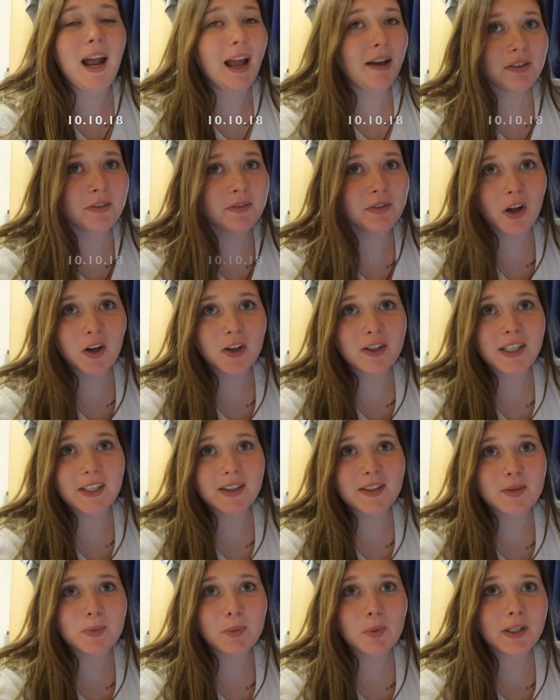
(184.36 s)
I haven't vlogged
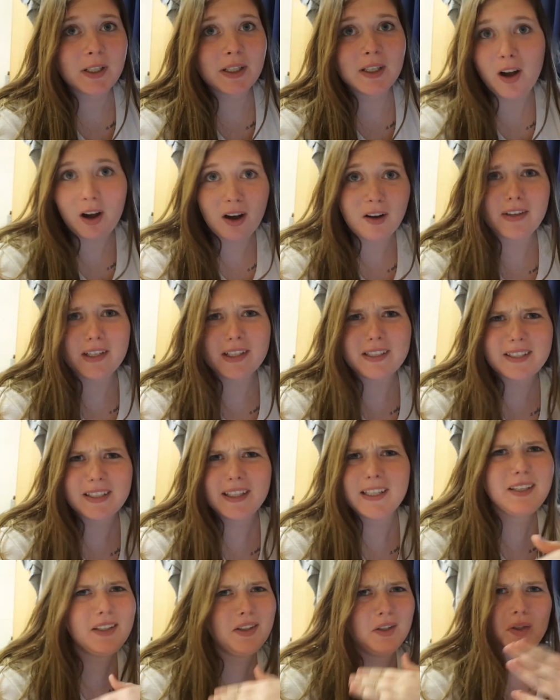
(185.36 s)
yet this morning.
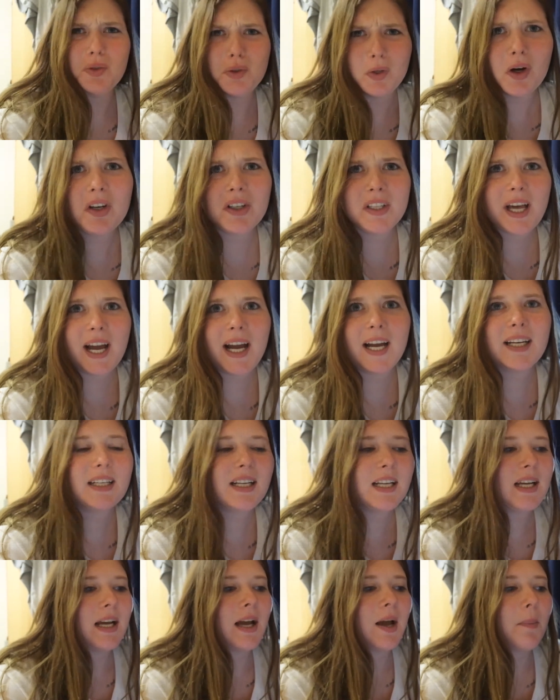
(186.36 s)
Obviously, you know that.
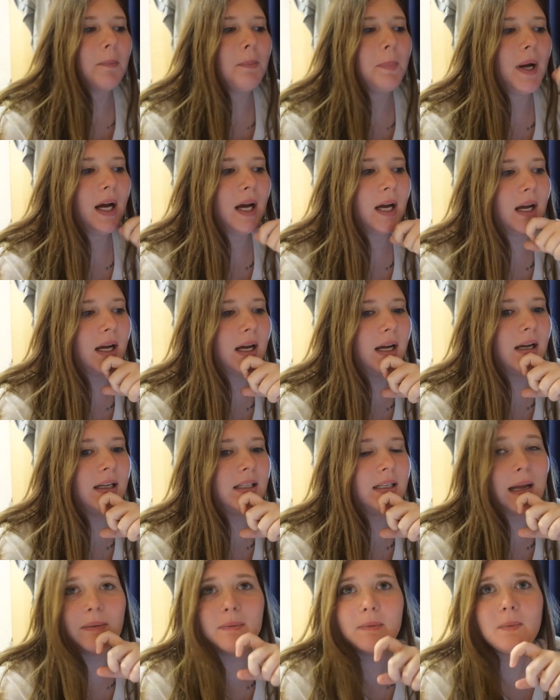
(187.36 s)

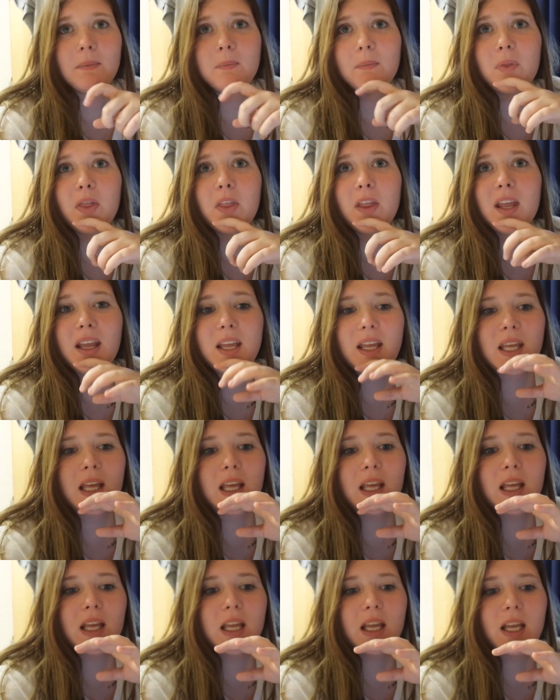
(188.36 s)
But I'm
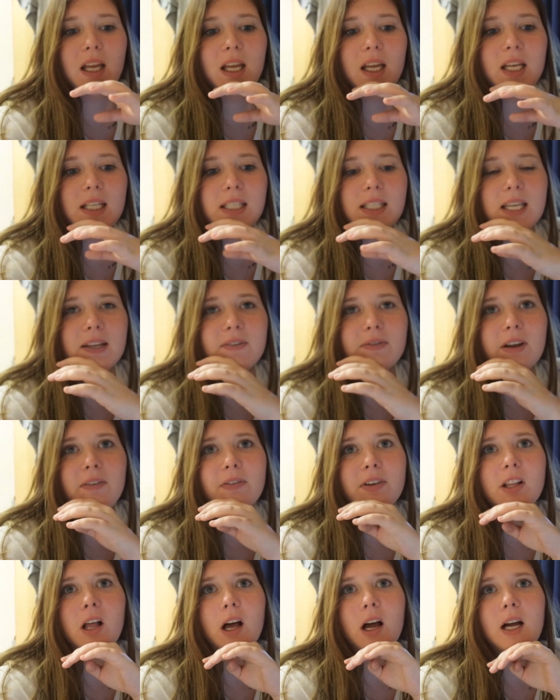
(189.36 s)
thinking it's like
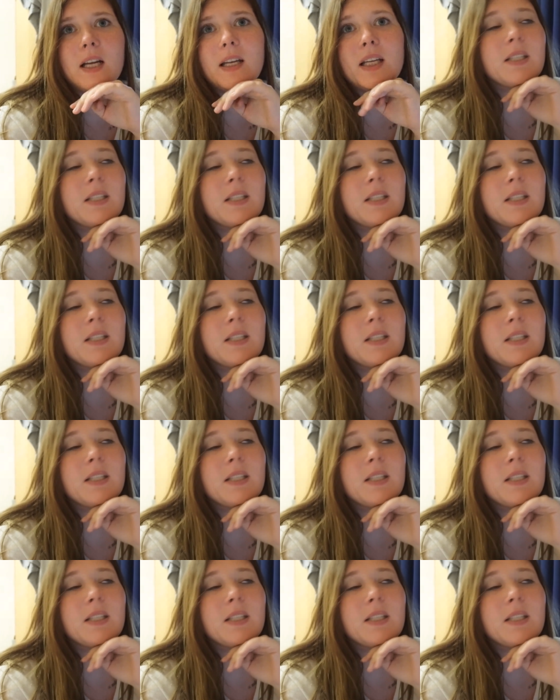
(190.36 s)
5 o'clock.